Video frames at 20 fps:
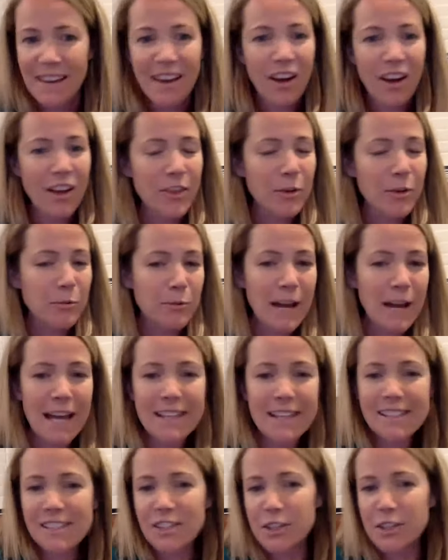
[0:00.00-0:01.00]
the
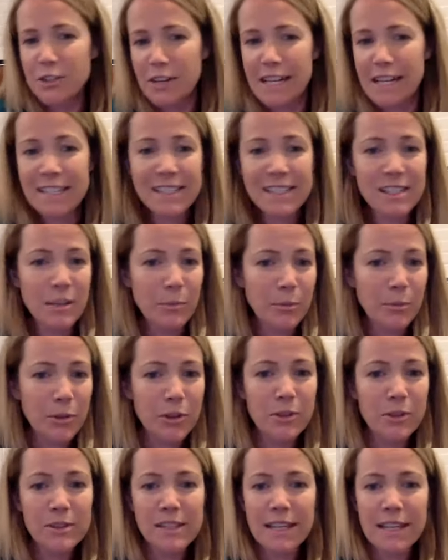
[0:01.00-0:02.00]
reds, the greens, the
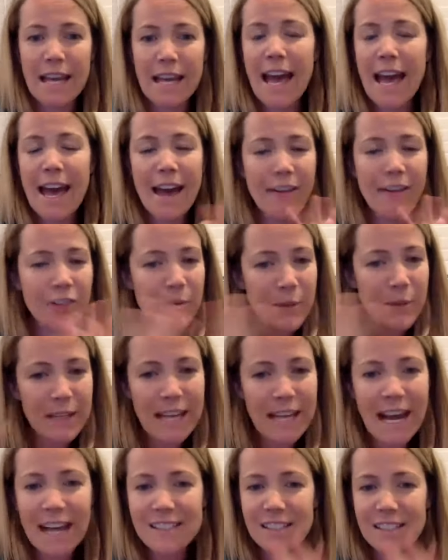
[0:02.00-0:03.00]
blues, the
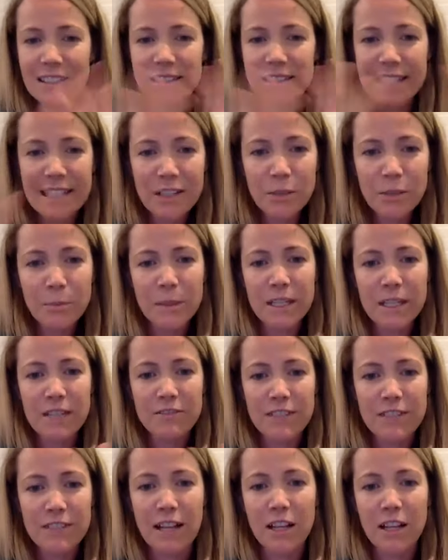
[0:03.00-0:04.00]
everybody has a little bit
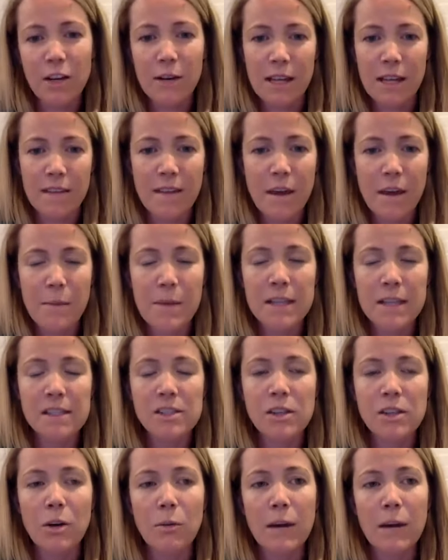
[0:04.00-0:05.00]
of yellow in them. And
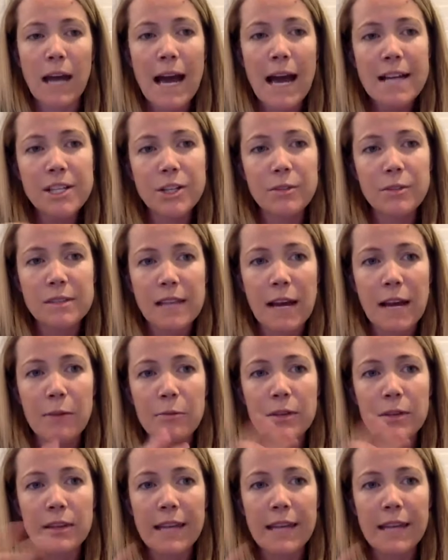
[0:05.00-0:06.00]
so what I do is I
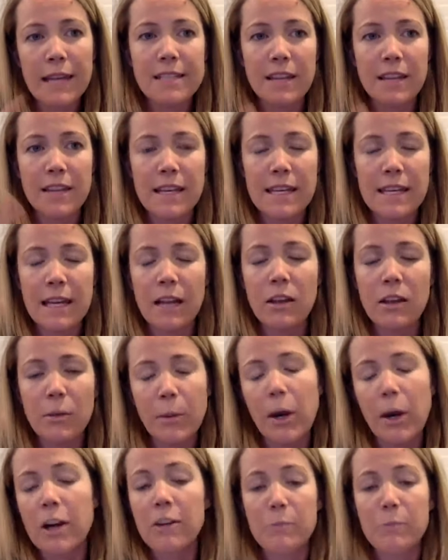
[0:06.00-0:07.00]
relate to the yellow
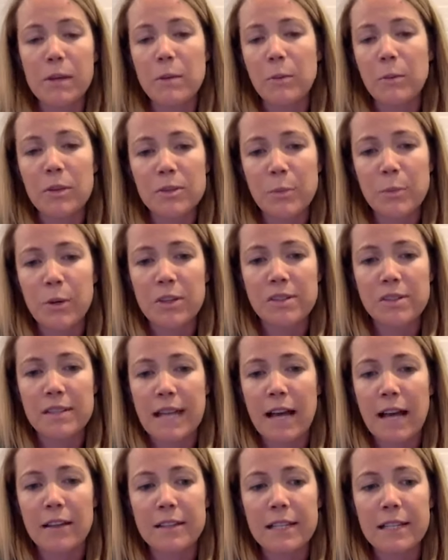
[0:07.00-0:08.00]
part of people's
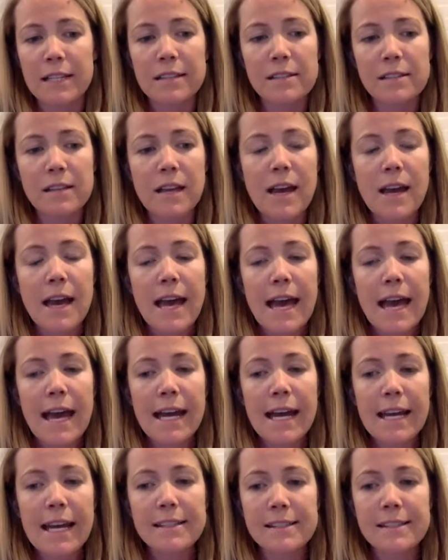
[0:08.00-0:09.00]
personalities.
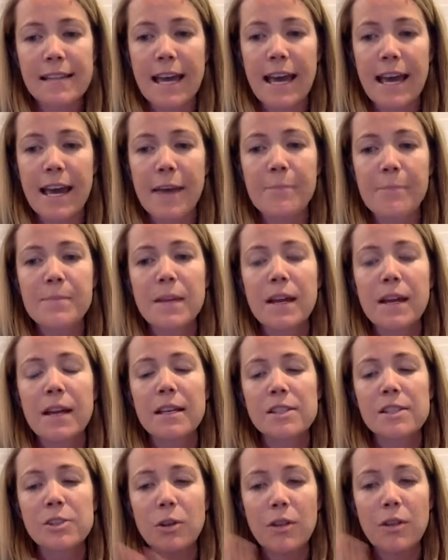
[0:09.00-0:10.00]
And I say,
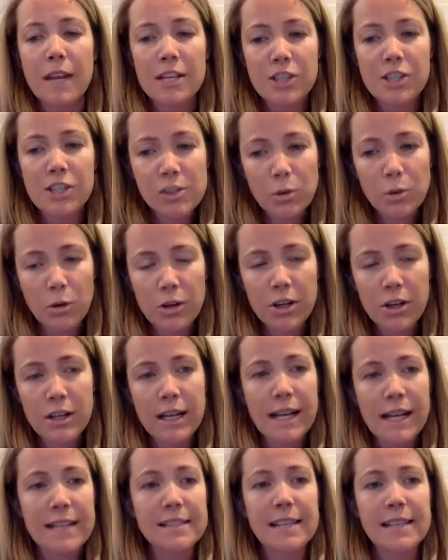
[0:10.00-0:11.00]
so they just ordered
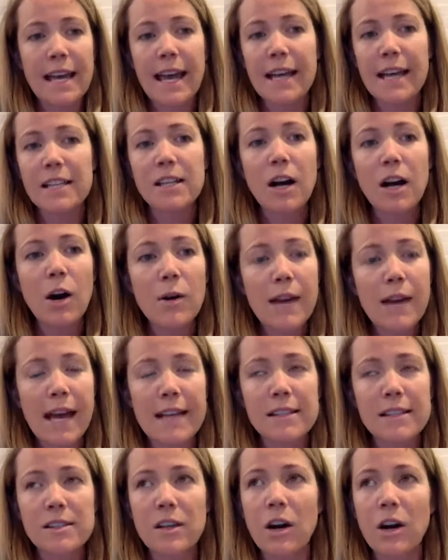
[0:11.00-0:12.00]
and I say,
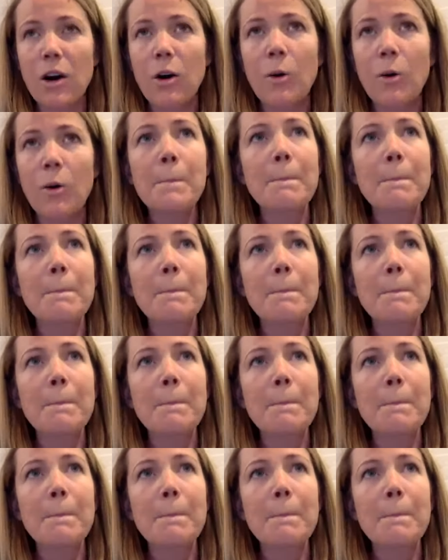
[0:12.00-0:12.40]
"Okay, so